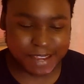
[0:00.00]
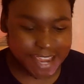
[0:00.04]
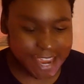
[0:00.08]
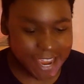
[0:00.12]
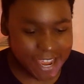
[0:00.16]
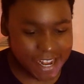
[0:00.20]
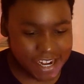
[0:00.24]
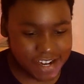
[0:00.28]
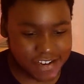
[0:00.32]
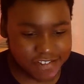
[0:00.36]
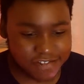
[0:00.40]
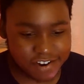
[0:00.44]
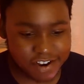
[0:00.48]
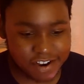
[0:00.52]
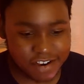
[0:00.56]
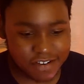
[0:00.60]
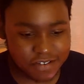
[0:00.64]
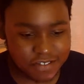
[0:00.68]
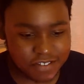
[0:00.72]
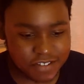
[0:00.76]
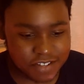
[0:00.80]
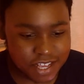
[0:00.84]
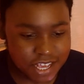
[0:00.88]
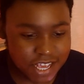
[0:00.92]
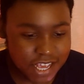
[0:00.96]
canyon
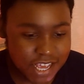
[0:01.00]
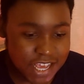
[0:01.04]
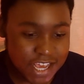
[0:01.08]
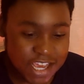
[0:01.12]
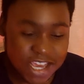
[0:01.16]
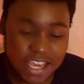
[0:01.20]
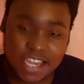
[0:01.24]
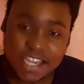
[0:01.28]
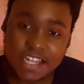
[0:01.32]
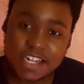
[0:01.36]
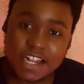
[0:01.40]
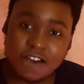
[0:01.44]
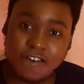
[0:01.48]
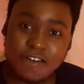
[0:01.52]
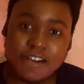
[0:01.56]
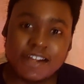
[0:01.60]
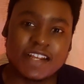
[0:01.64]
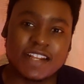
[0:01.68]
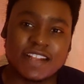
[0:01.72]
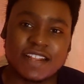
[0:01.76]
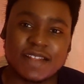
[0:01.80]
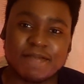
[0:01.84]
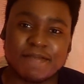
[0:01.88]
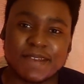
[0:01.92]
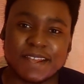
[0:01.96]
roads,
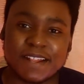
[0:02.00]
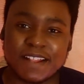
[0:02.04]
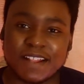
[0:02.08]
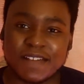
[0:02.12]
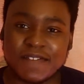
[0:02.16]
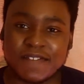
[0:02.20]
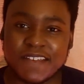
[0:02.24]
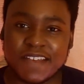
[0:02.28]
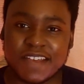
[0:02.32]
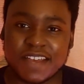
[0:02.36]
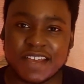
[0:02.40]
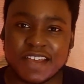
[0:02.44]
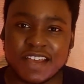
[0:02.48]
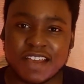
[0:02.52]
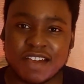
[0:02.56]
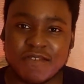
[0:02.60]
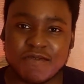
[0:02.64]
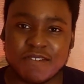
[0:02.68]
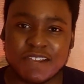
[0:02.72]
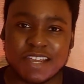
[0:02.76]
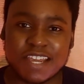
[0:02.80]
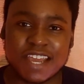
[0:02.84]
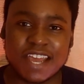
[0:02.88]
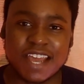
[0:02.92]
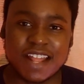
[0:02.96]
and in the middle of it,
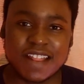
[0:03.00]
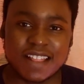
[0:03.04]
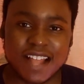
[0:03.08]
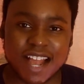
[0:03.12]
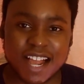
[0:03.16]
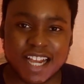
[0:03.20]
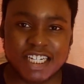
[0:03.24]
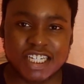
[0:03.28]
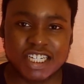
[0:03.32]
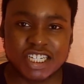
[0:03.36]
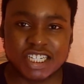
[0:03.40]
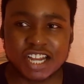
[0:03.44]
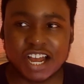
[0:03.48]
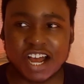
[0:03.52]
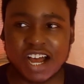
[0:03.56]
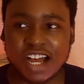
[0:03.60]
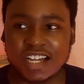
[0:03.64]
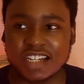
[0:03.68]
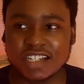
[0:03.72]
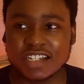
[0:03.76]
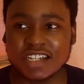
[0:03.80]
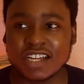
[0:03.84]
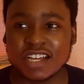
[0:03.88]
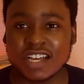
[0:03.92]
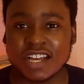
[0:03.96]
we get a nice
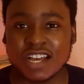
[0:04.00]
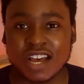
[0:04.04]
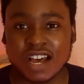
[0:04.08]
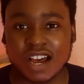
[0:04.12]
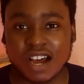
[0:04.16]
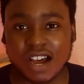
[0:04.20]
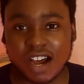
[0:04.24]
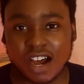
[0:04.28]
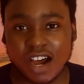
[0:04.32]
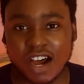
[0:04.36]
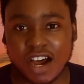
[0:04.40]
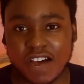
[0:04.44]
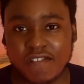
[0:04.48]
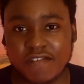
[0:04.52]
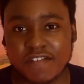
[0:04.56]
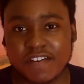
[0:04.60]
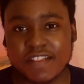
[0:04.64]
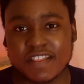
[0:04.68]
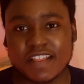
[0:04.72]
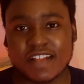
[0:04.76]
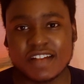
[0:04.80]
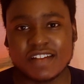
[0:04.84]
shot of